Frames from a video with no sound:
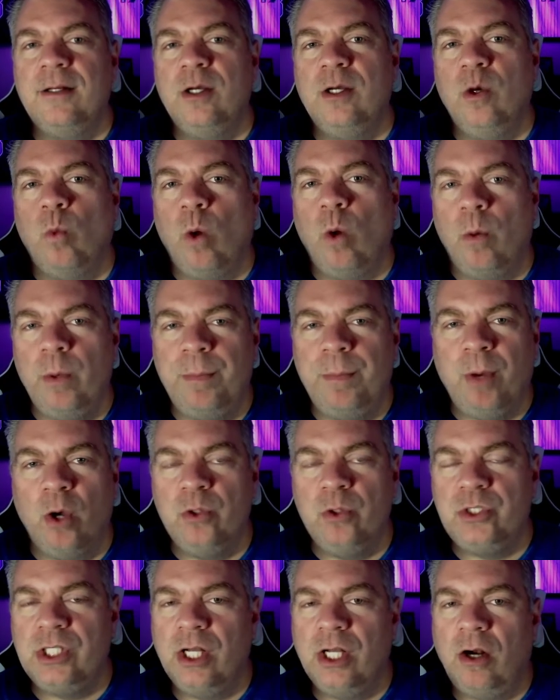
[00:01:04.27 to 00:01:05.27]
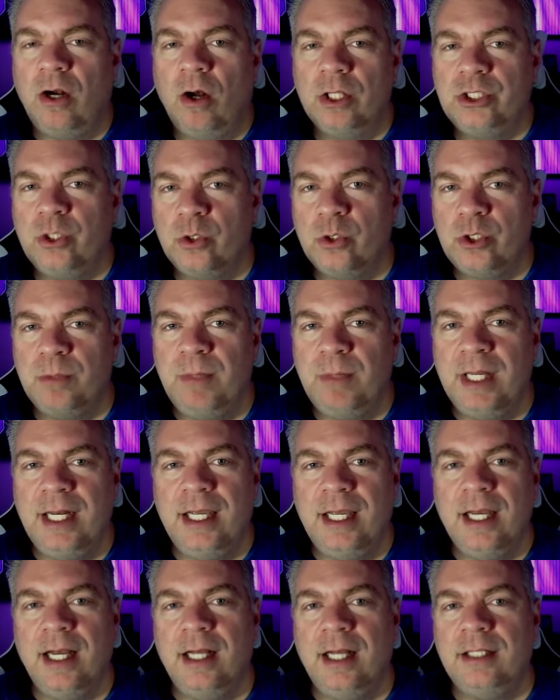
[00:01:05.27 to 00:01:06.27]
When we post it on social
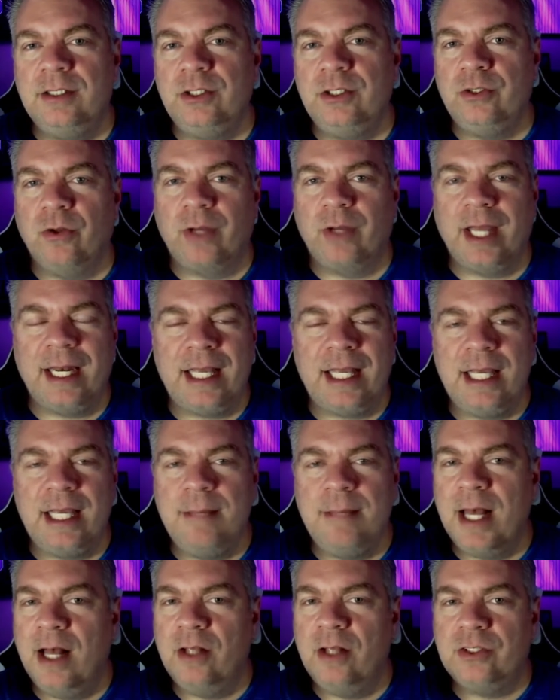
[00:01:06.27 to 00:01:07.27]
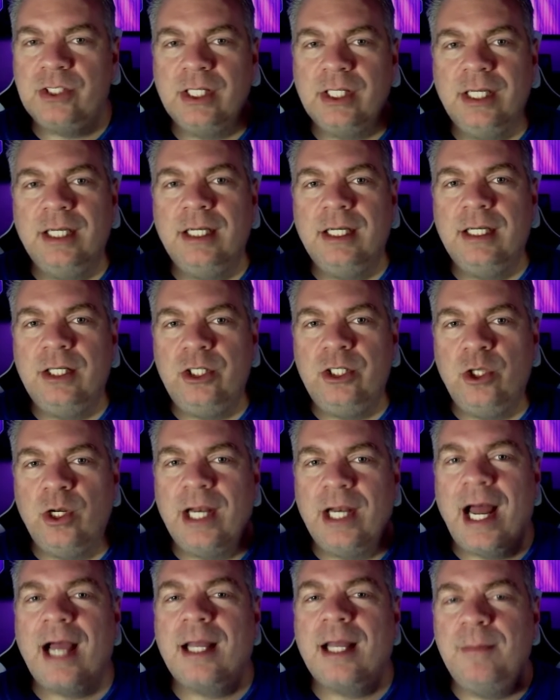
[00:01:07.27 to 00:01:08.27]
media, you'll get emails. You're
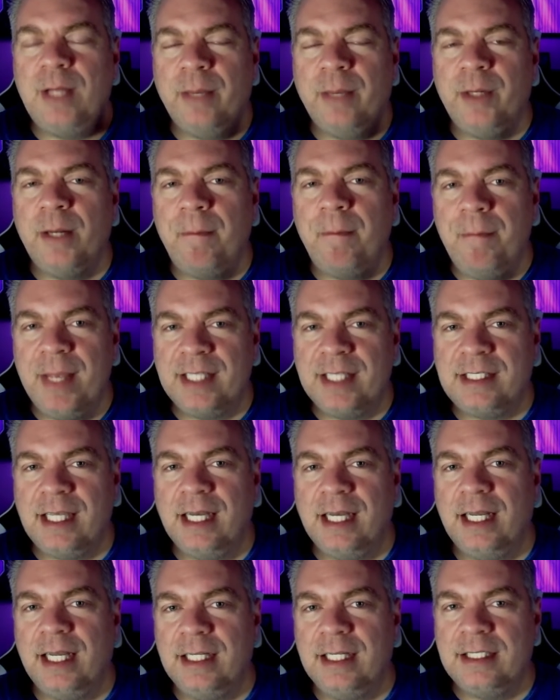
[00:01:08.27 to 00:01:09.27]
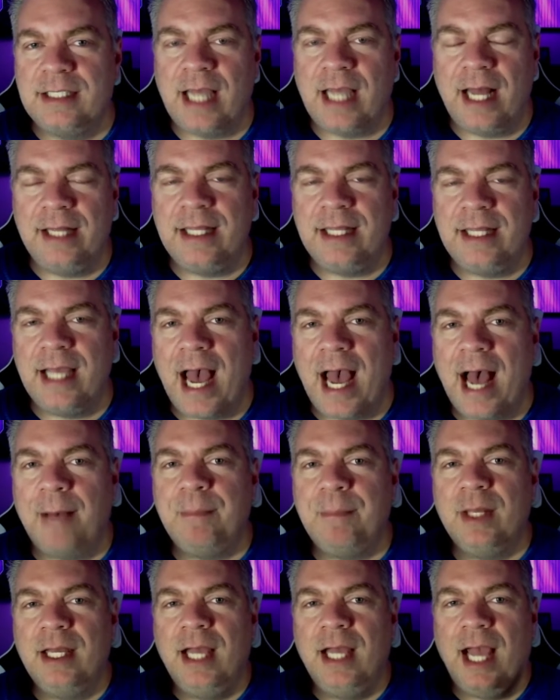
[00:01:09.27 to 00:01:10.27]
not going to be able to miss it inside the
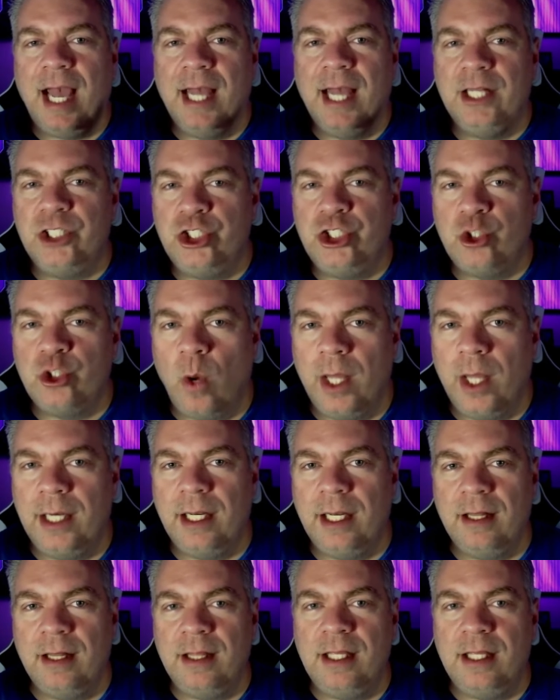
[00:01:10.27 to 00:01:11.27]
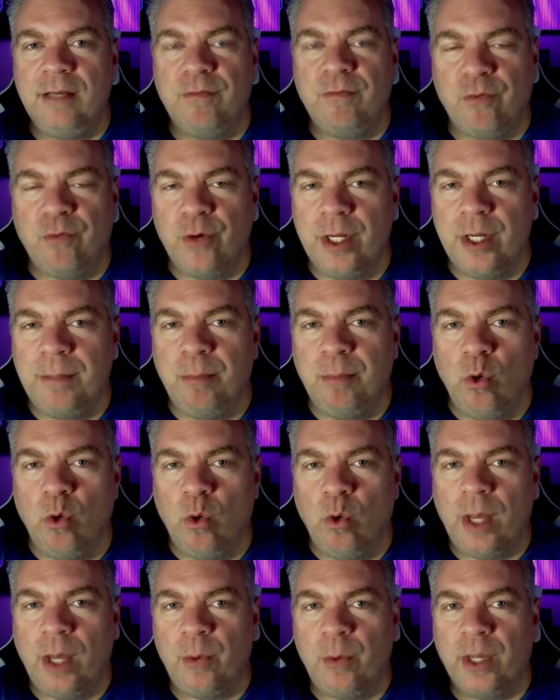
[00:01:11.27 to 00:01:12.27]
app and join the free
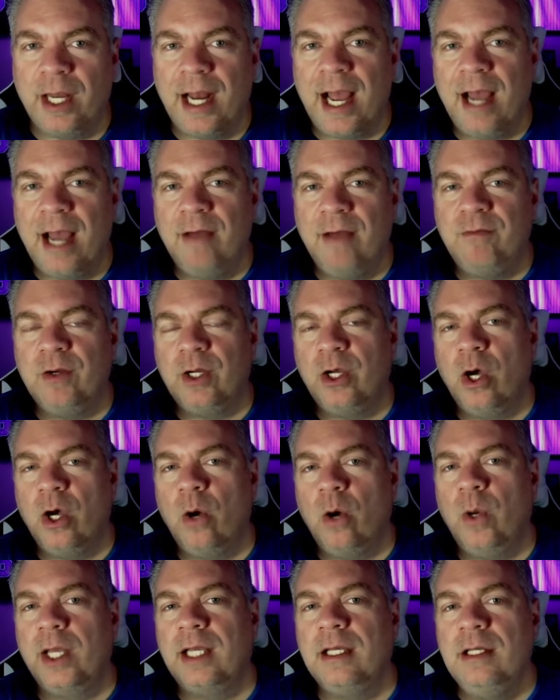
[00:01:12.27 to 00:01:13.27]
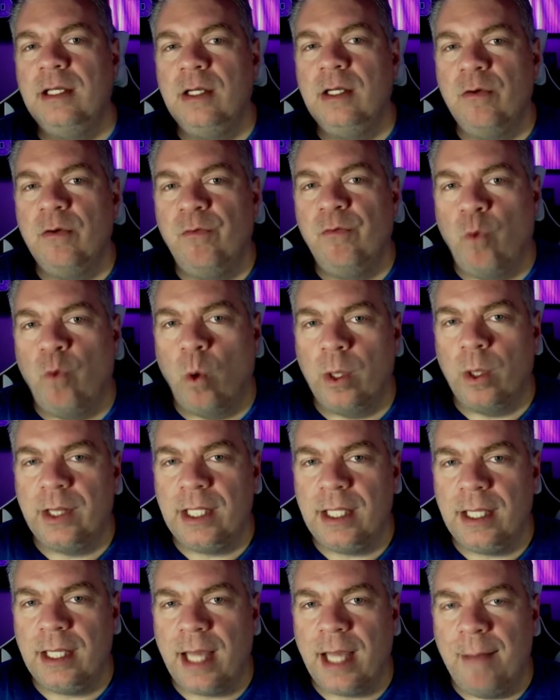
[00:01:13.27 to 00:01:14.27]
pool that we're going to have going for
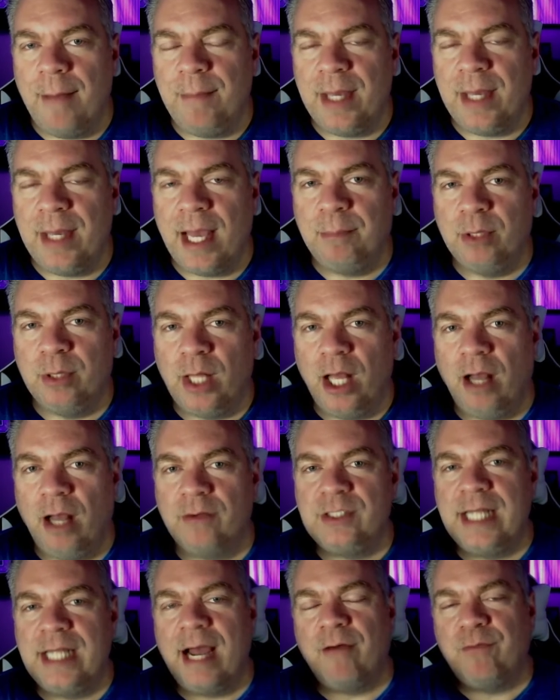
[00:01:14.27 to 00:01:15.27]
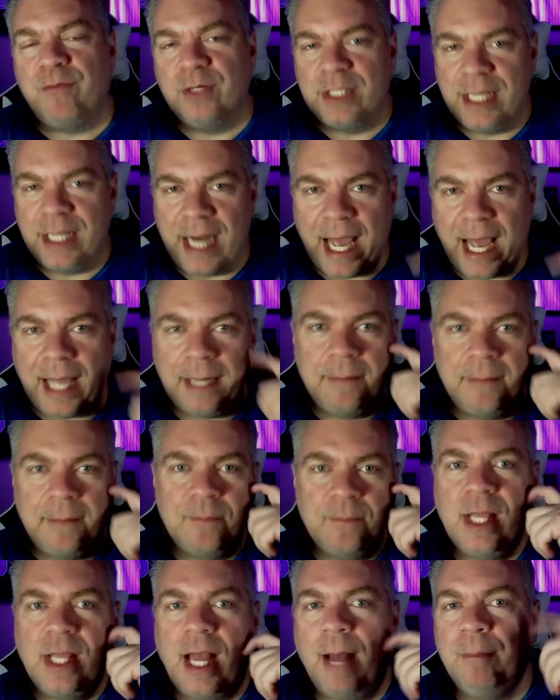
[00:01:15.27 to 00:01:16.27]
the NBA playoffs. Now for tonight,
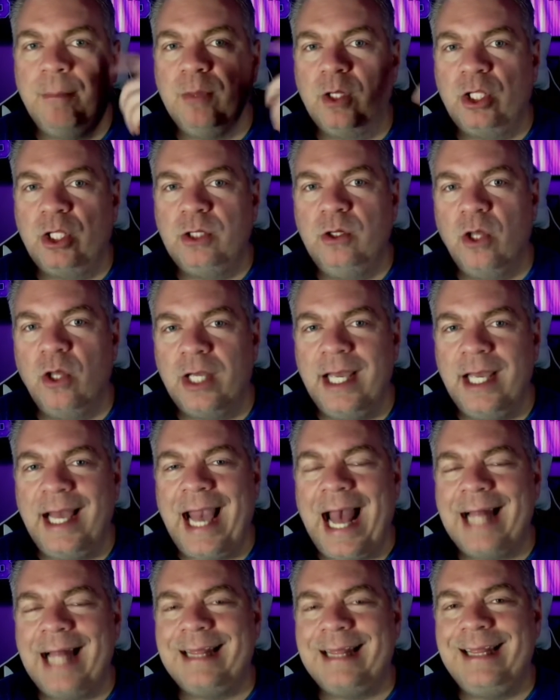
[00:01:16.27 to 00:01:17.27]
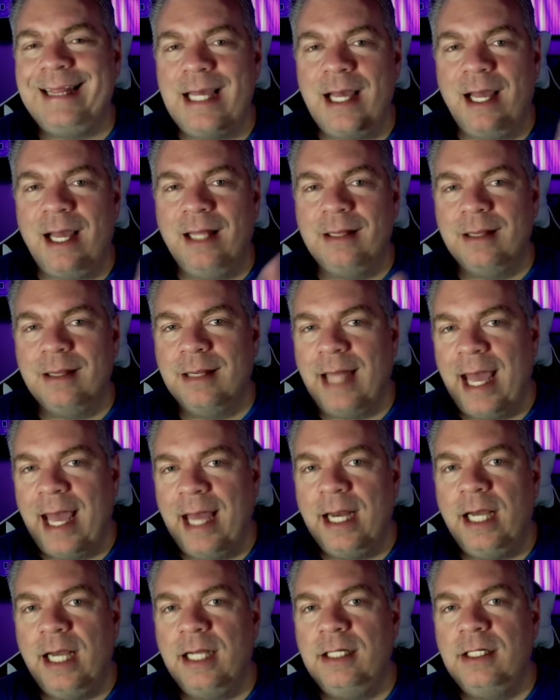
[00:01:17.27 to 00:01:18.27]
I'm looking at the
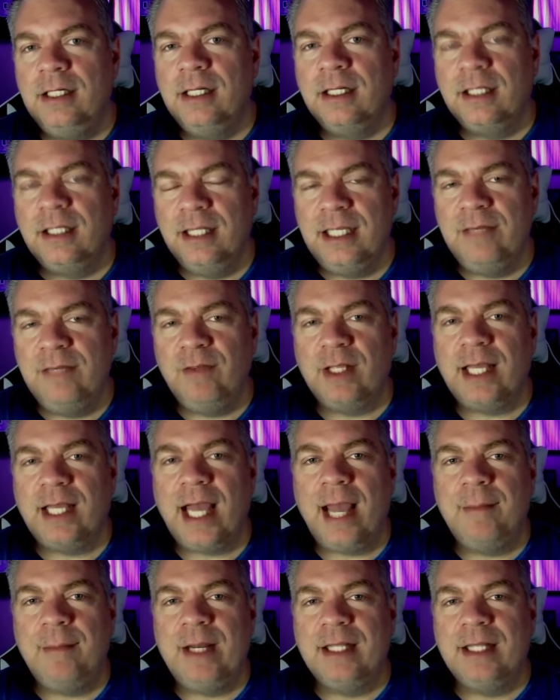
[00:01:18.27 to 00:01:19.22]
Atlanta-Cleveland game.